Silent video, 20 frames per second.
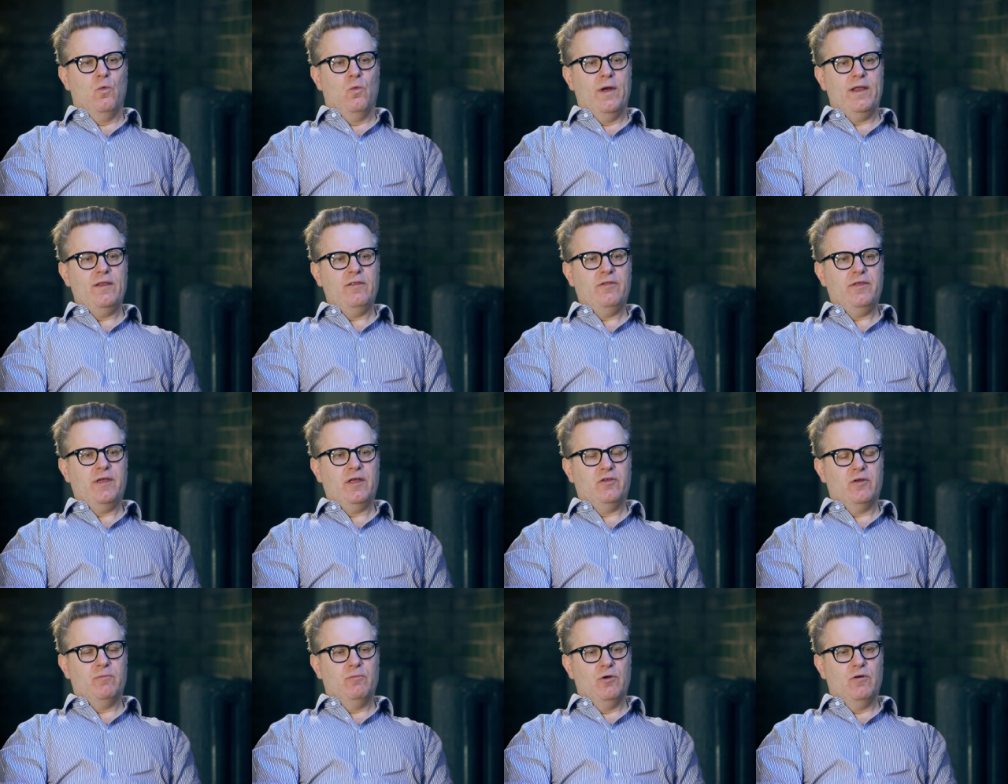When
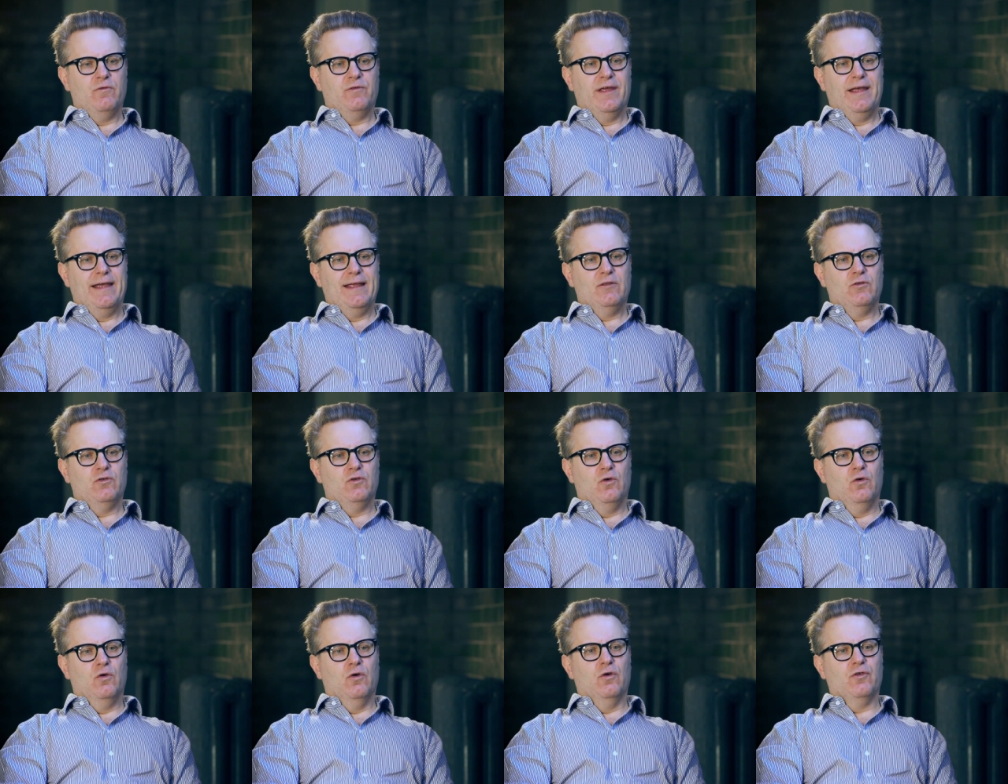theatre moved
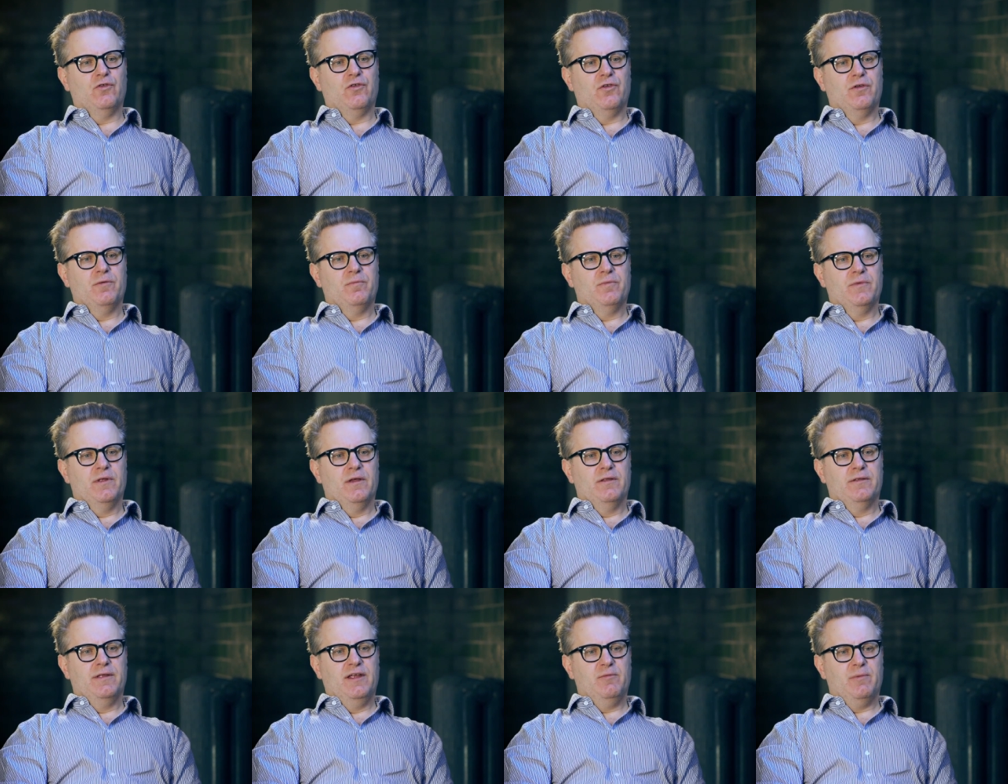indoors,
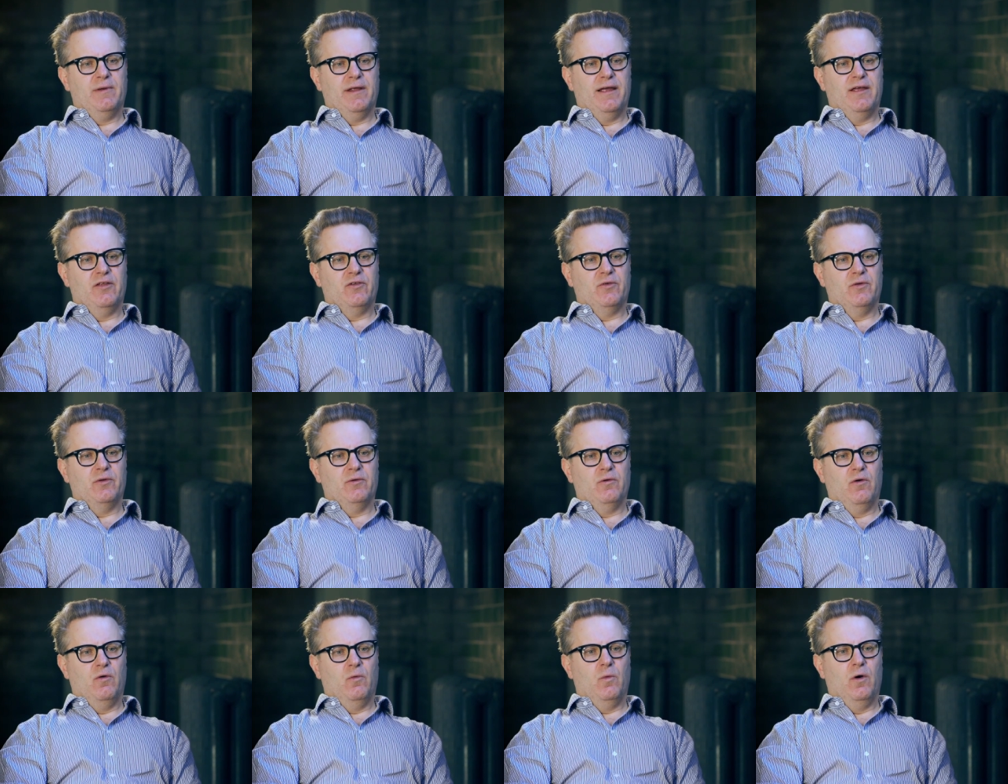these plays
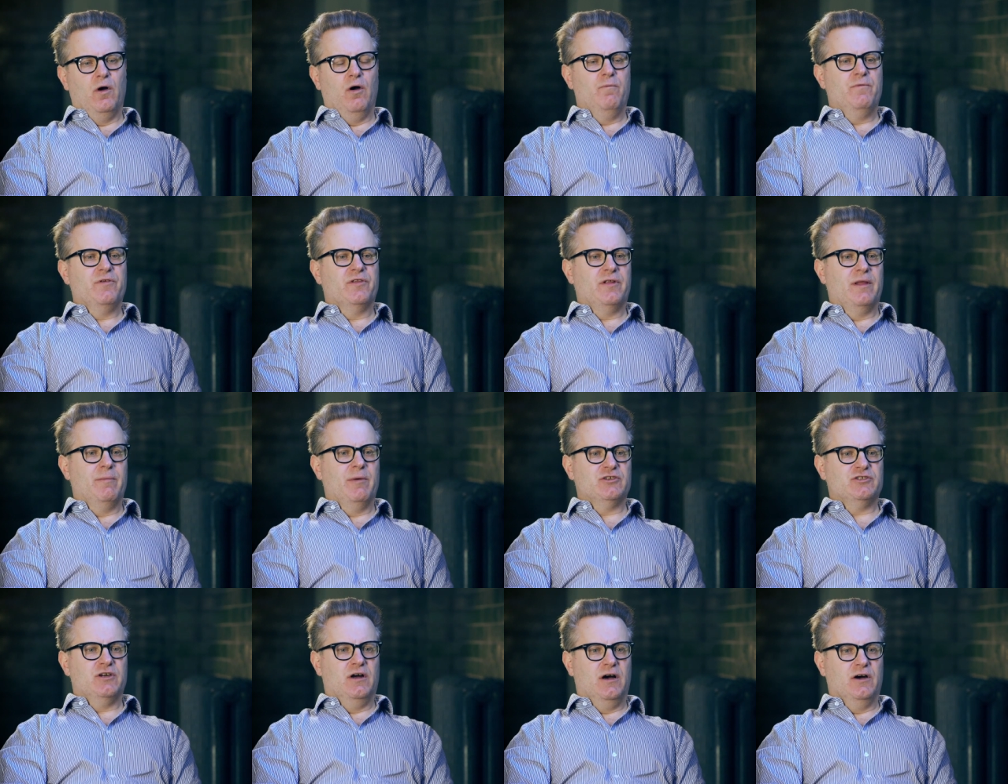were obviously
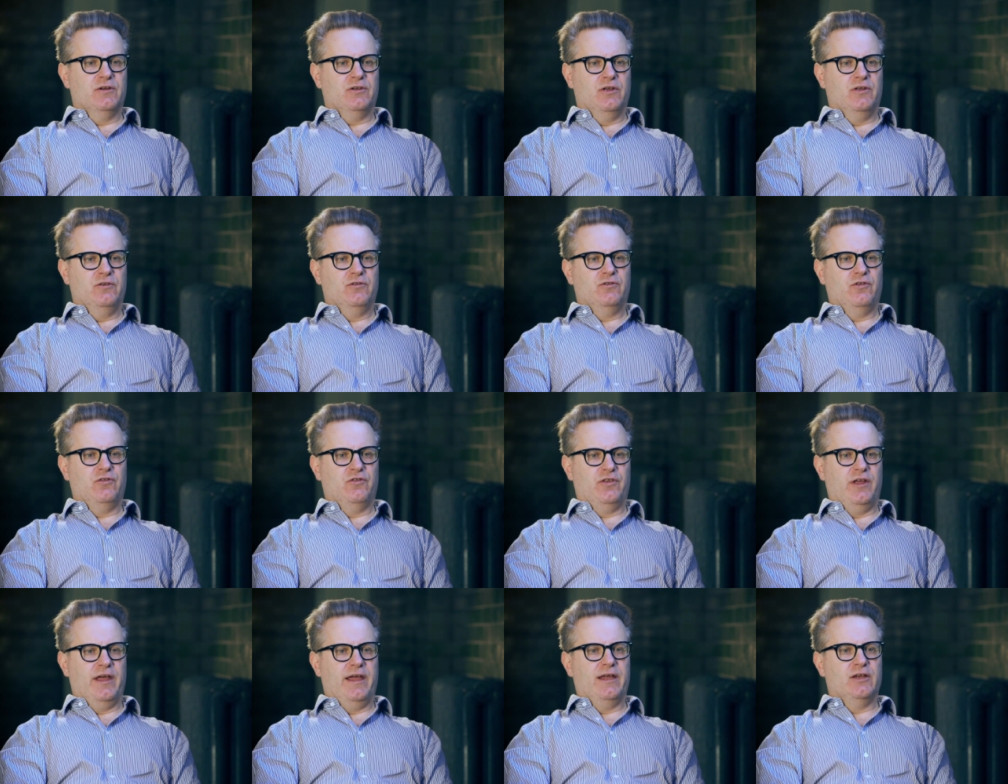much harder to
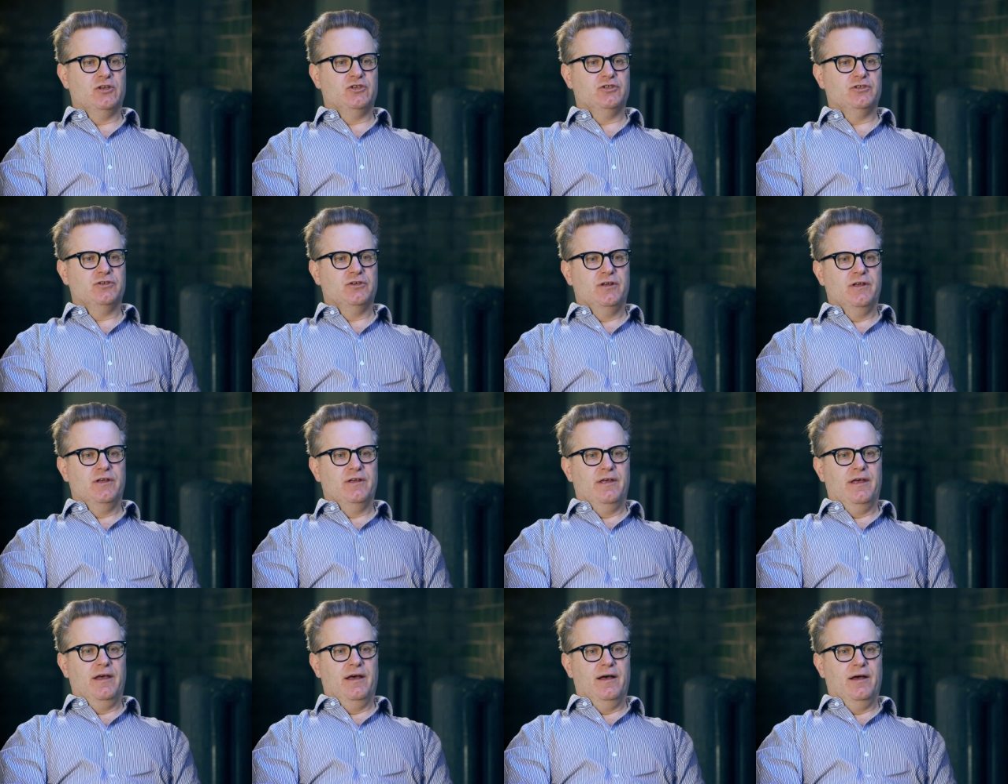stage.
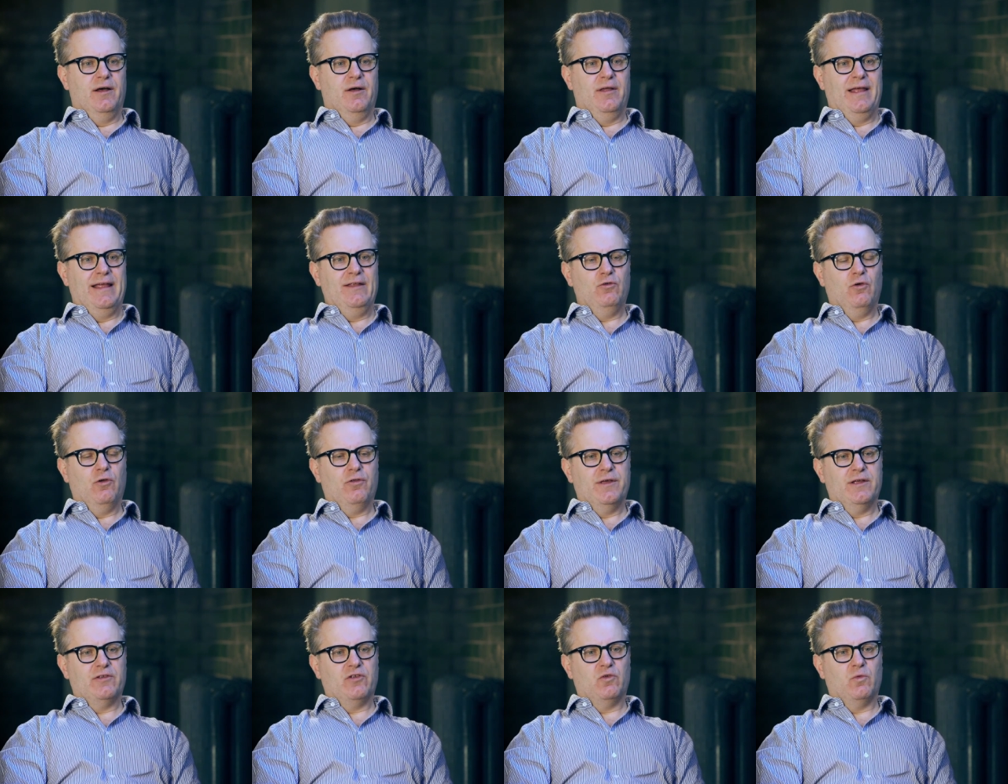Uh, indoor
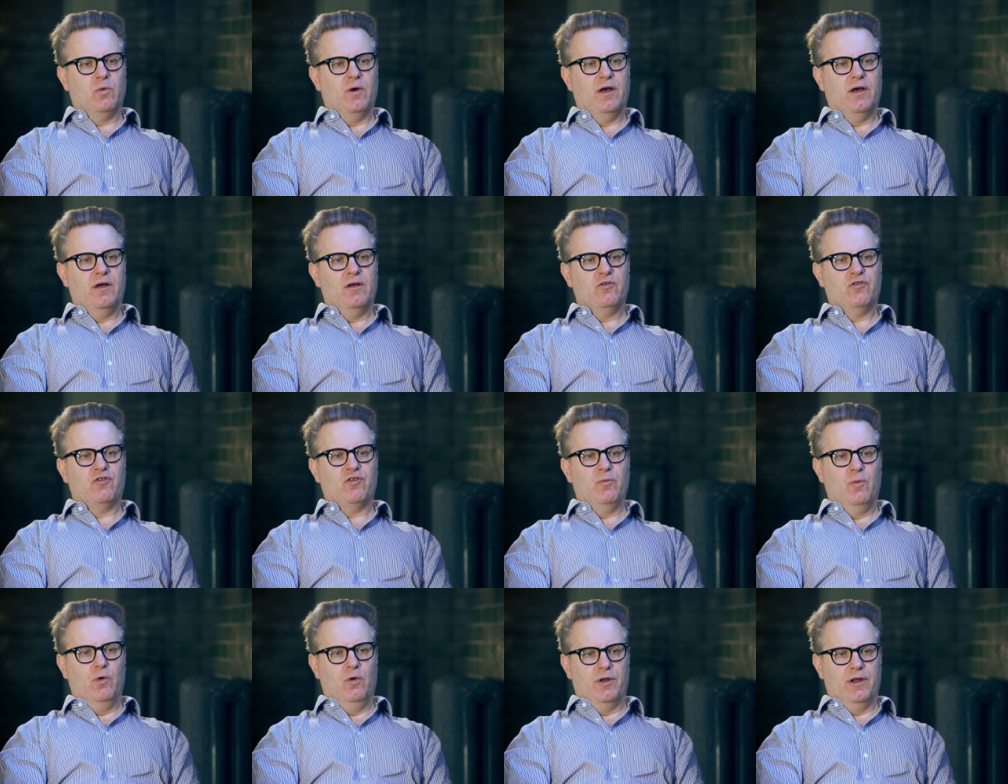theatres were
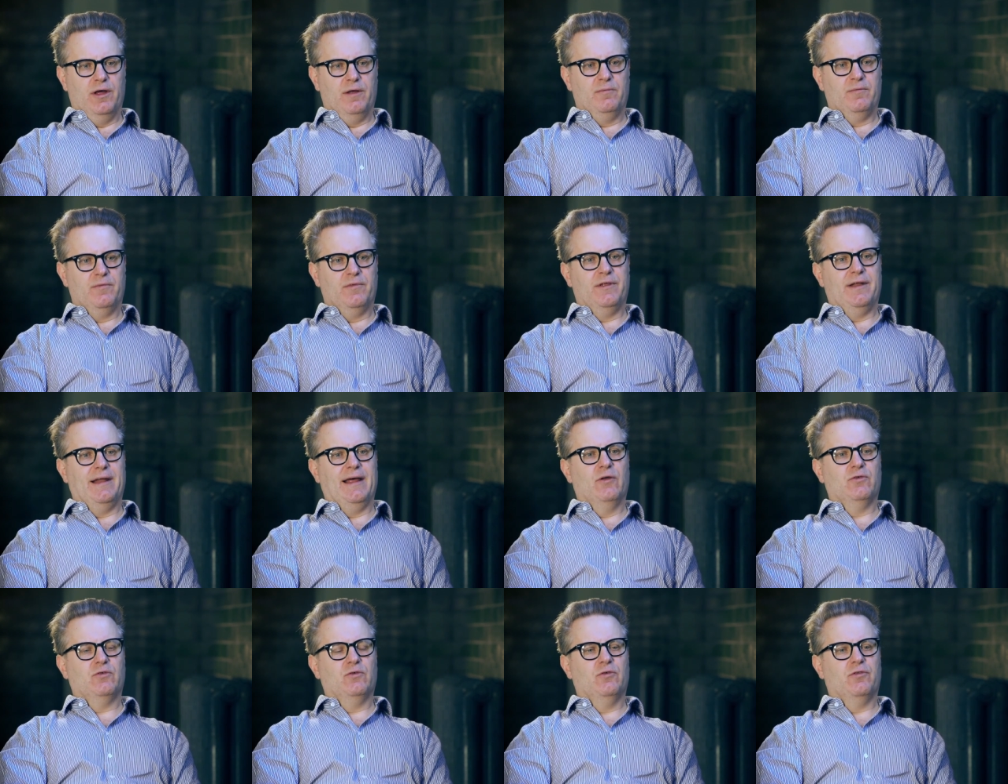smaller than
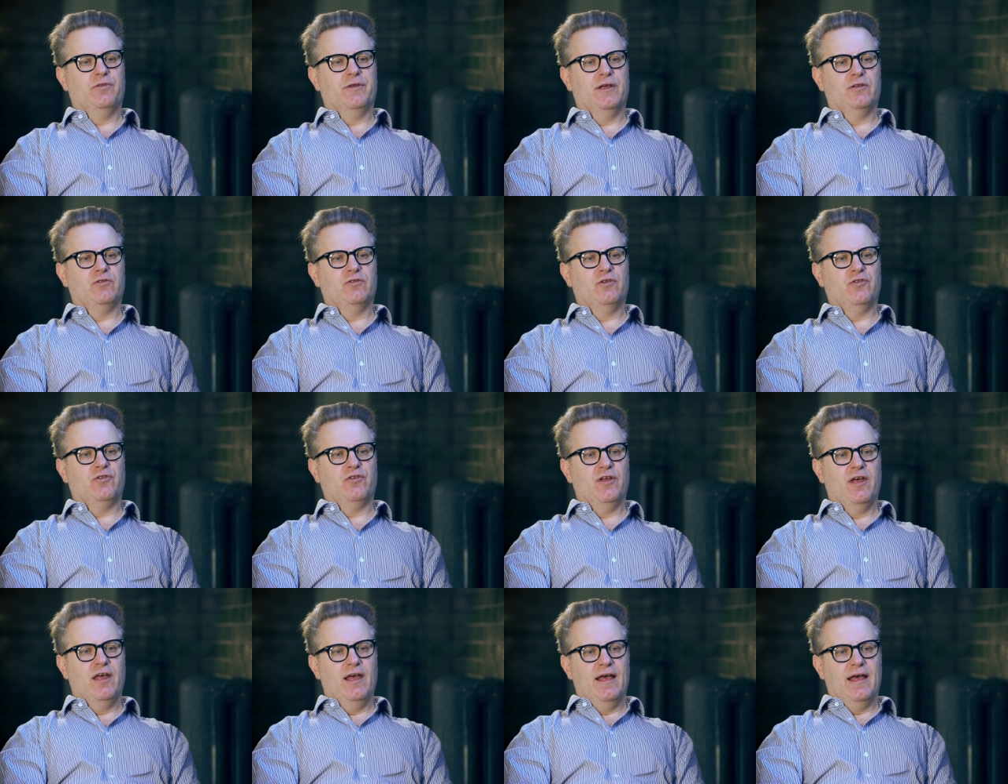outdoor
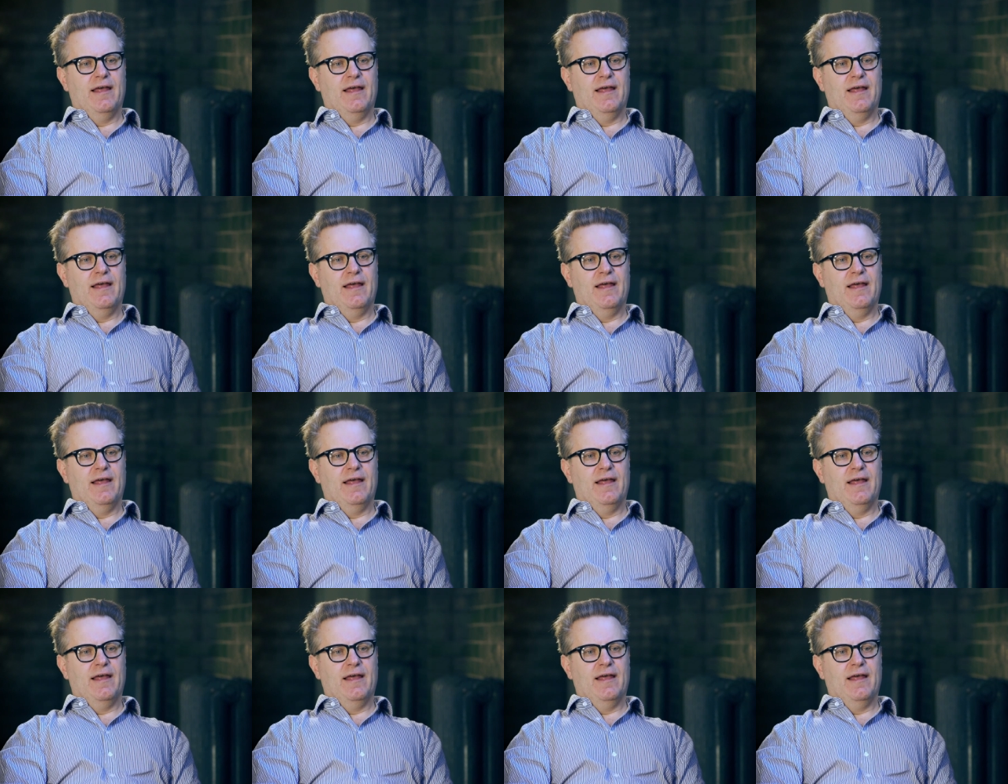theatres.